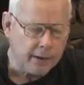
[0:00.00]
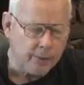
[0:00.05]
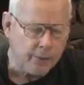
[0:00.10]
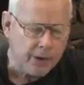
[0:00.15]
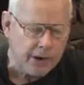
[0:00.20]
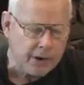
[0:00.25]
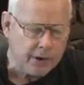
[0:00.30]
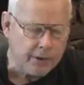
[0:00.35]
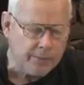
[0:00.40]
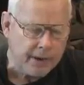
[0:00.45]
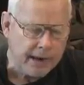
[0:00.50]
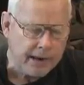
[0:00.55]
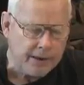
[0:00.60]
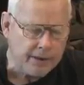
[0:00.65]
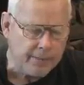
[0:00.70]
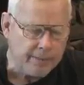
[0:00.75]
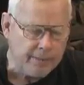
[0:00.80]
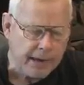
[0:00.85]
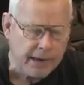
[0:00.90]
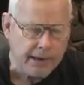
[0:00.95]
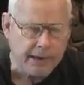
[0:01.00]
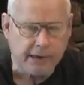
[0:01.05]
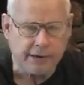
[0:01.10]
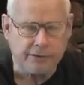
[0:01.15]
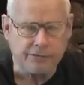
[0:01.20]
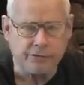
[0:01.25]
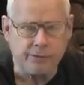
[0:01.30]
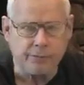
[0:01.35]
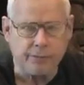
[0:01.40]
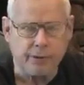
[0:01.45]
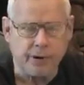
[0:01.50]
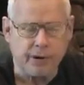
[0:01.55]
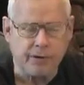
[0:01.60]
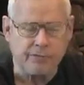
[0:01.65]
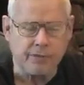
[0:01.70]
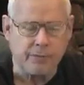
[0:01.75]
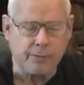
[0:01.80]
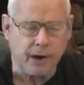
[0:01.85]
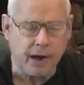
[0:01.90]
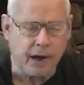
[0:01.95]
We could make the mechanism
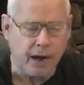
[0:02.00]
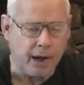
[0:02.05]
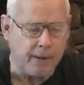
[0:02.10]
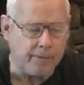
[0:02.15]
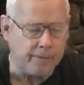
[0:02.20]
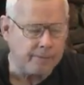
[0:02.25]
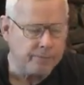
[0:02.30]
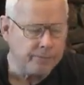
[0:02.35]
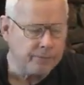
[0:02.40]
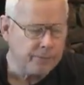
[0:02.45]
of the bomb.